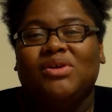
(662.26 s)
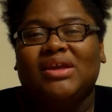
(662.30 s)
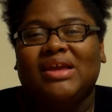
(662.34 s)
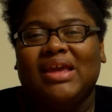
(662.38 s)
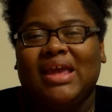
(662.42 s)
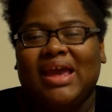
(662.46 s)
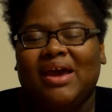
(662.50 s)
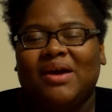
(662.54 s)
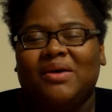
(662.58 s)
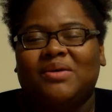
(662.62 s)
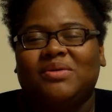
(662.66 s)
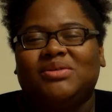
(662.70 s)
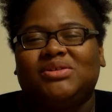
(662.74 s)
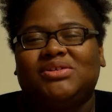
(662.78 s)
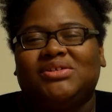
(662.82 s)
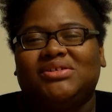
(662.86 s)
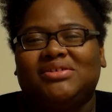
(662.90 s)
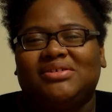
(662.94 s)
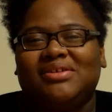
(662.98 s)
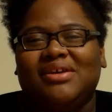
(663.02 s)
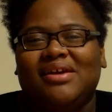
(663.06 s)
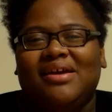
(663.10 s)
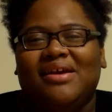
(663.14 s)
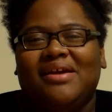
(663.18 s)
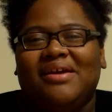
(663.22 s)
on the couch
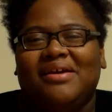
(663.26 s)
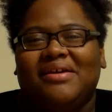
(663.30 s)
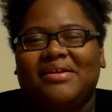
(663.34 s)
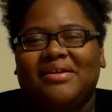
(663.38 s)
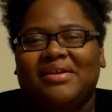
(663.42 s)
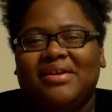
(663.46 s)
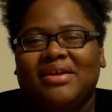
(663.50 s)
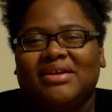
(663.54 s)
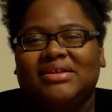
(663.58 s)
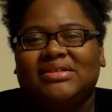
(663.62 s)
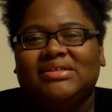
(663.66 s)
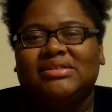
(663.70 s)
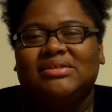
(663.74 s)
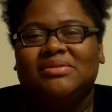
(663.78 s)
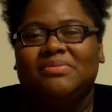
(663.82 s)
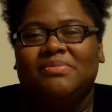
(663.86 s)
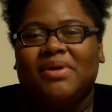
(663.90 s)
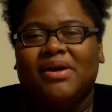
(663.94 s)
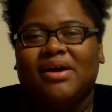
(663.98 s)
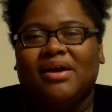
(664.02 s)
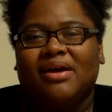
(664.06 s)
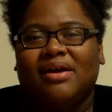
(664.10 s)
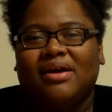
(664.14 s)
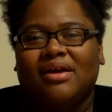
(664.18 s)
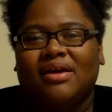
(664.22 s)
next to
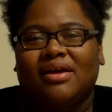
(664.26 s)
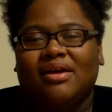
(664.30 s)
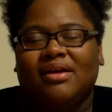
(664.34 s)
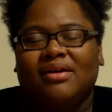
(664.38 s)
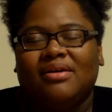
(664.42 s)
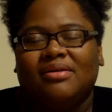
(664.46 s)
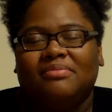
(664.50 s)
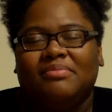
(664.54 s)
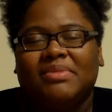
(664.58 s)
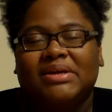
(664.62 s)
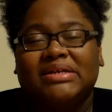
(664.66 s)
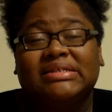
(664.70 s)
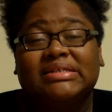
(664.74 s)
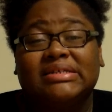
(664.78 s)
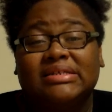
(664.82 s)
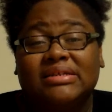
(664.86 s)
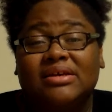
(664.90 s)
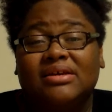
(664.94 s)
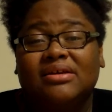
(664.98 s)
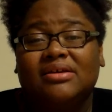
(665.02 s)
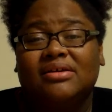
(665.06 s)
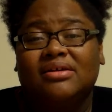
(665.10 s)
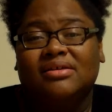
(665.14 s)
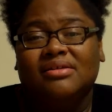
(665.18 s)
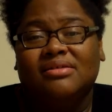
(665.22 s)
my
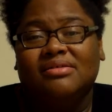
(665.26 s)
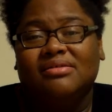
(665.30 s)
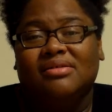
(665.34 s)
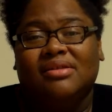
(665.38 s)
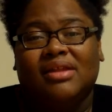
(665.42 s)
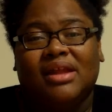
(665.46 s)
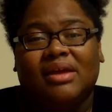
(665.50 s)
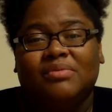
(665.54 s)
son